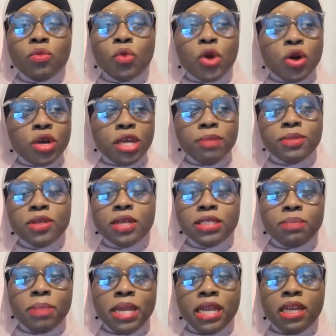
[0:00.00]
World keeps on
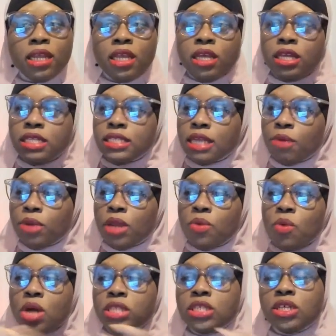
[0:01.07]
spinning. He can say what he
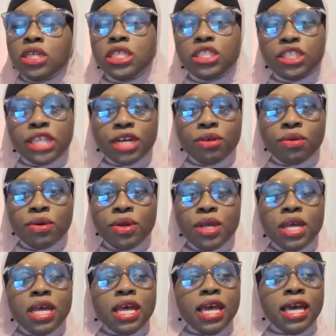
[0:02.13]
wants on his channel,
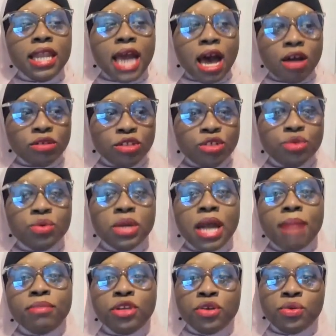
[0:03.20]
and I'll do what
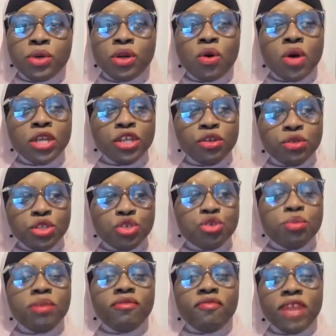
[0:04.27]
I'm doing on
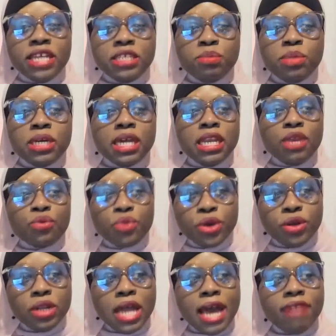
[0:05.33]
YouTube and Facebook and in
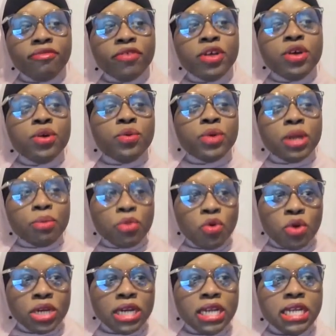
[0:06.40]
real life when I'm
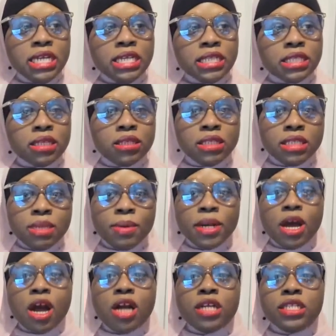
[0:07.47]
going to these
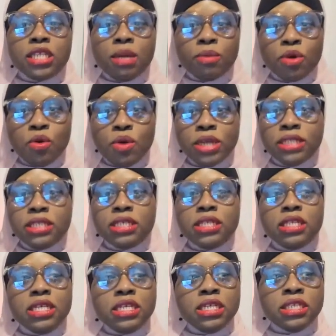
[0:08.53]
seminars and I'm going to
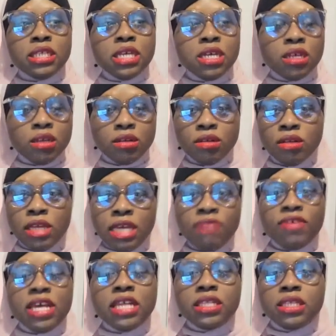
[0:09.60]
these
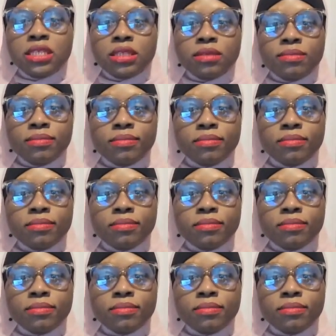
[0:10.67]
events.